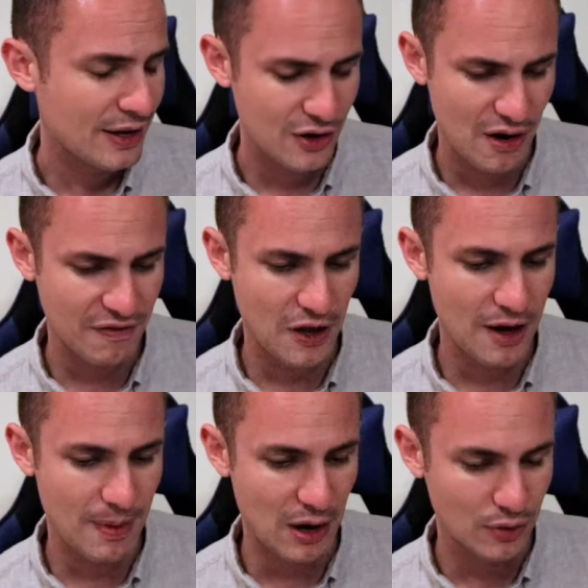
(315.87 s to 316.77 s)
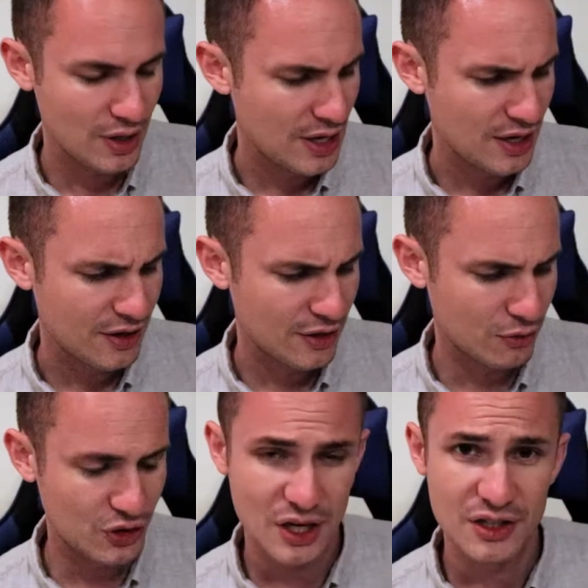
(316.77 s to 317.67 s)
You know, I've thought about, you know,
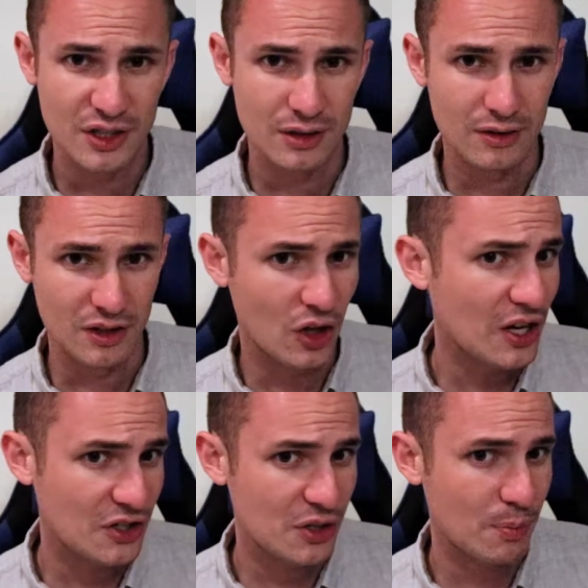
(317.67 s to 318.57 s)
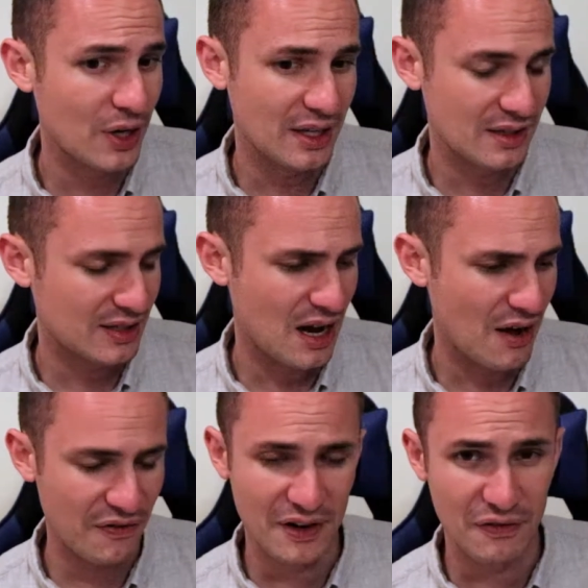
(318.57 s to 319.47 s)
changing the clutch spring and
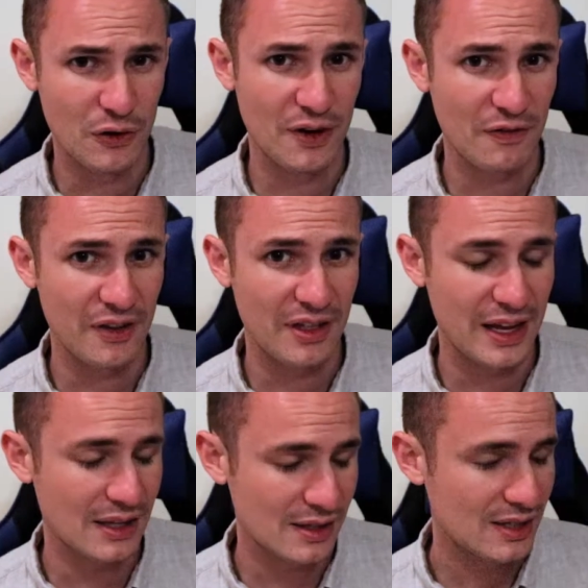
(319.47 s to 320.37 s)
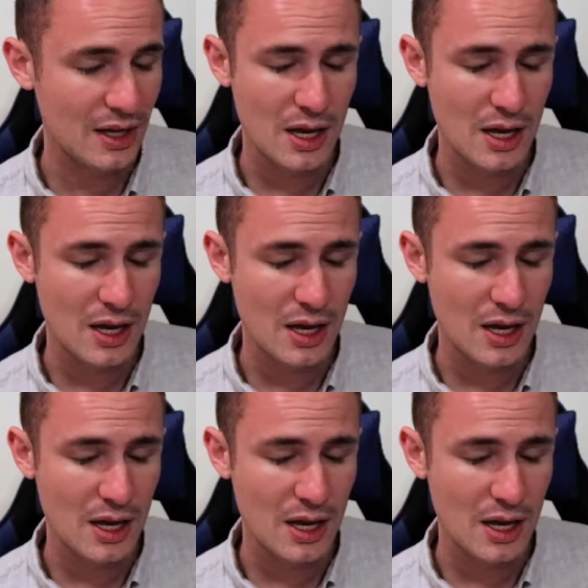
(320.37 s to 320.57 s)
stuff and a few different things.